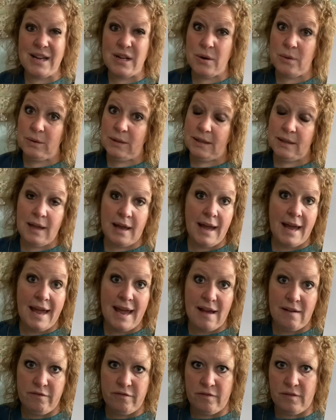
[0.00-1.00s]
I know I
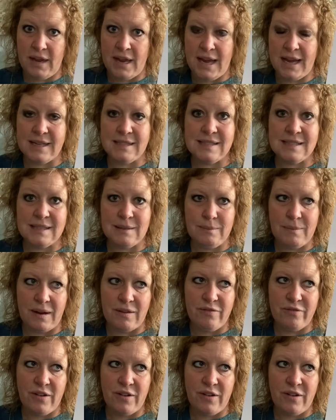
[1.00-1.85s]
have ants in my